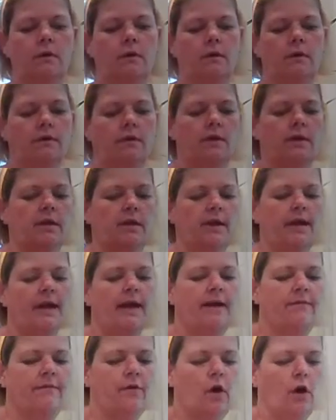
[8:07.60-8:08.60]
And then I
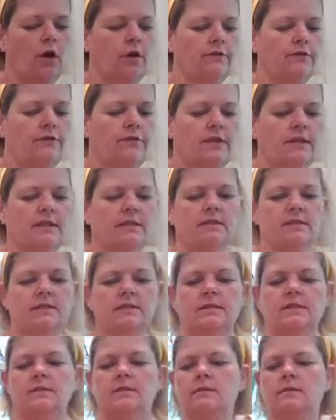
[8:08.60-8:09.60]
have all of these
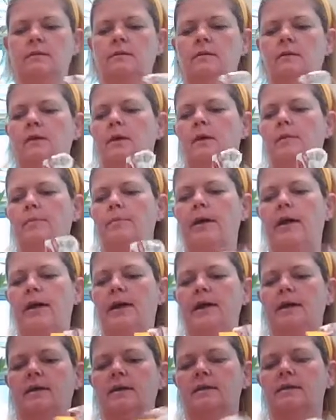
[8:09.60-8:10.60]

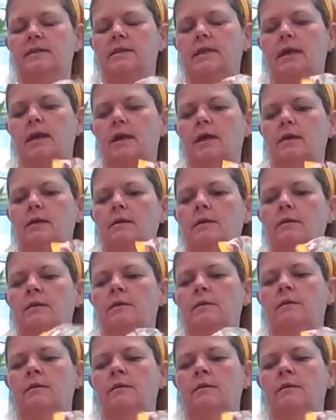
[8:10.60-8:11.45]
bags kind of